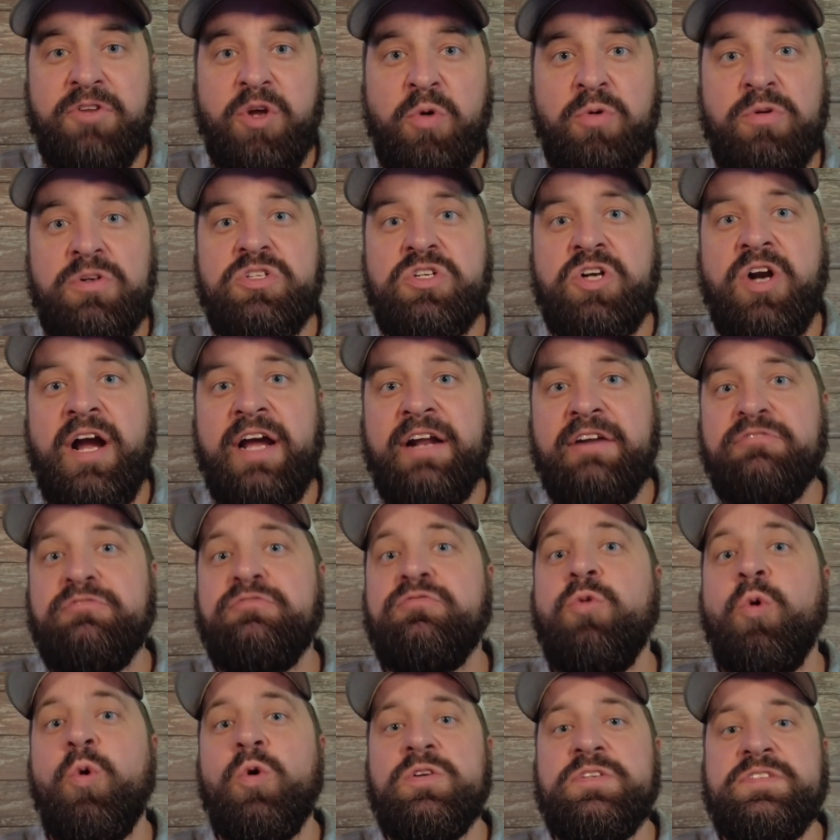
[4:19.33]
Don't try to
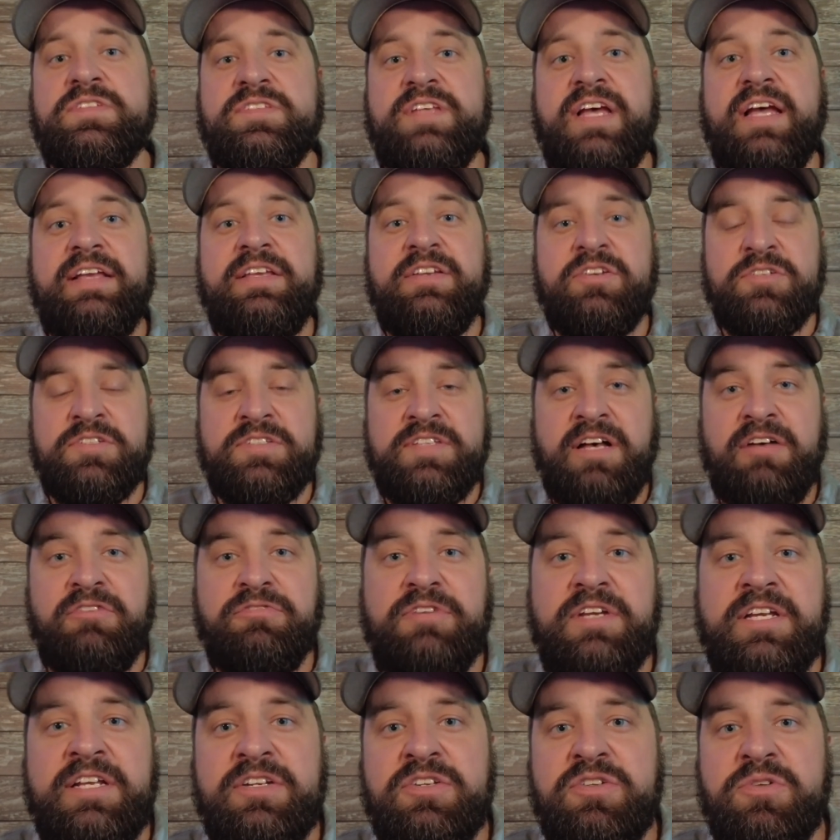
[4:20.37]
force yourself
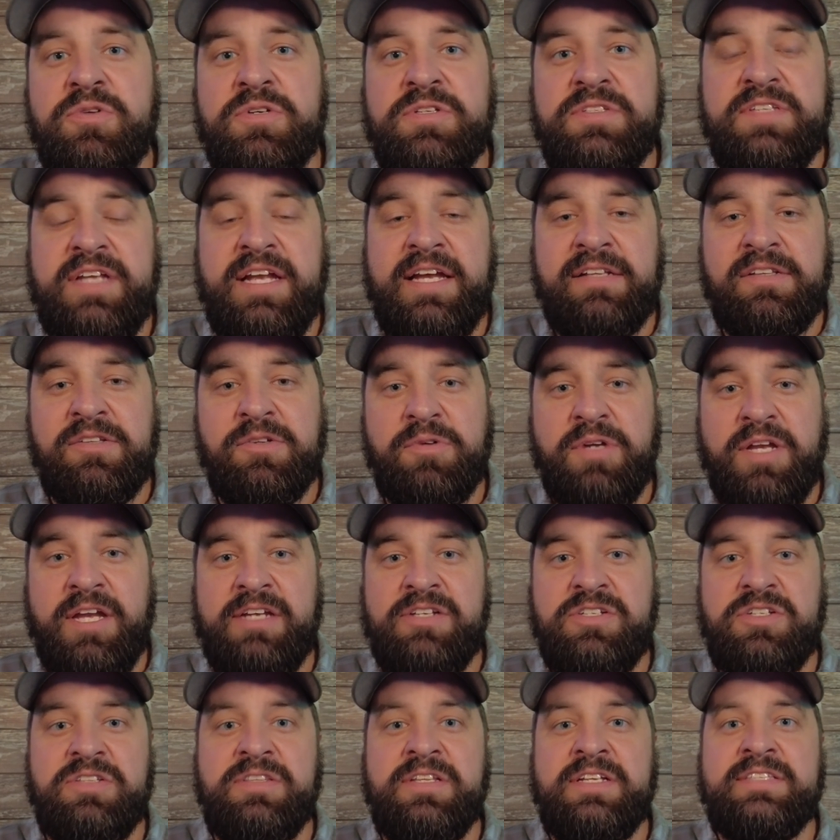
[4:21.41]
into a stand
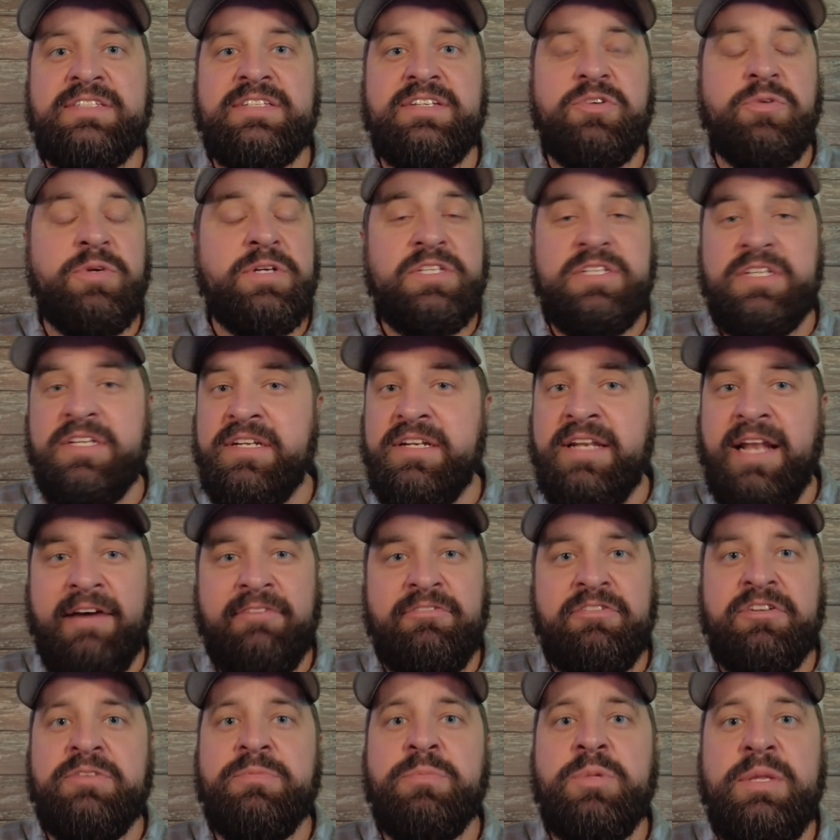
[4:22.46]
location that's going to
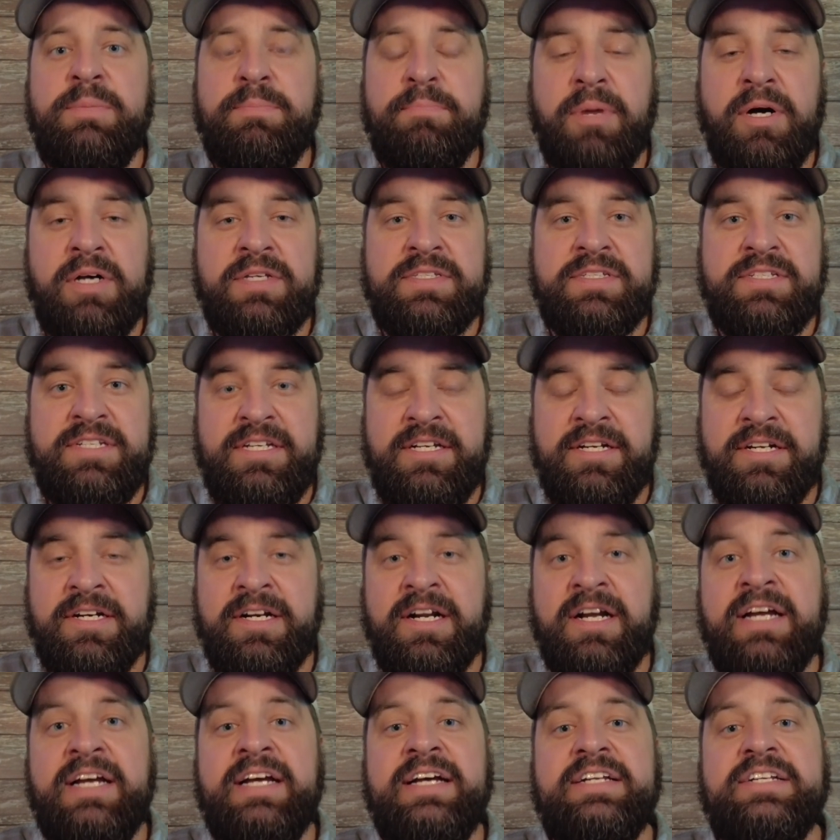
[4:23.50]
inevitably bust
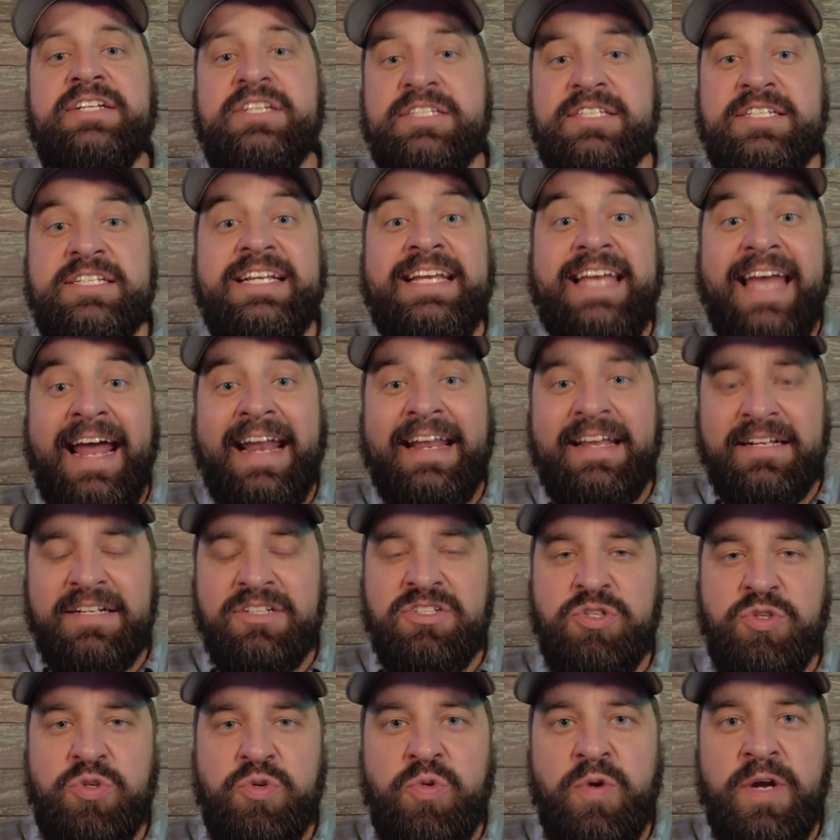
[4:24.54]
deer just getting
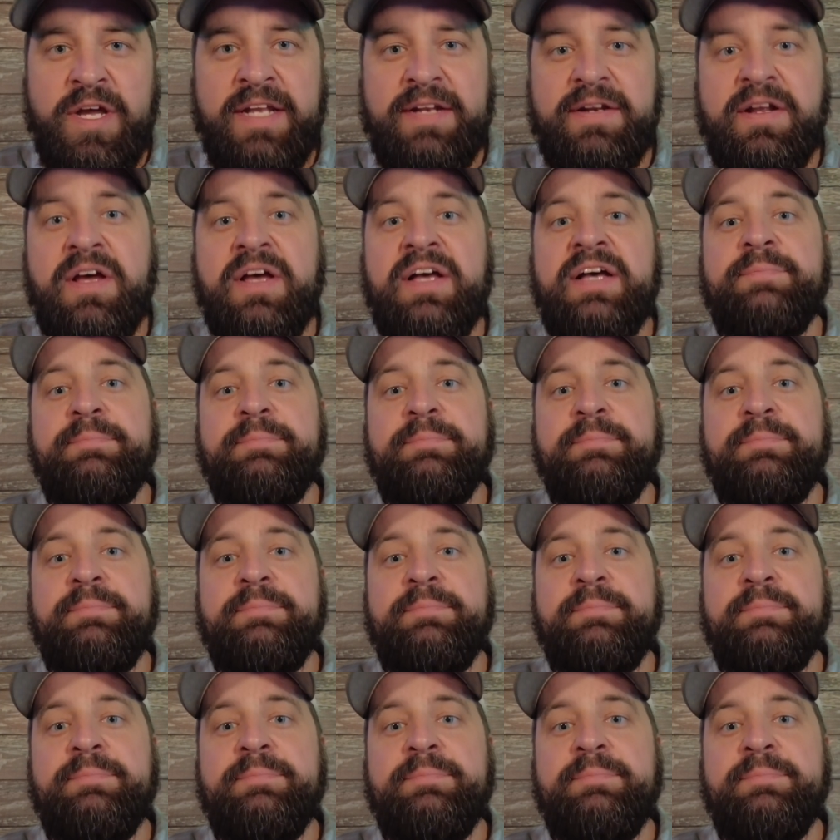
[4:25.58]
to it.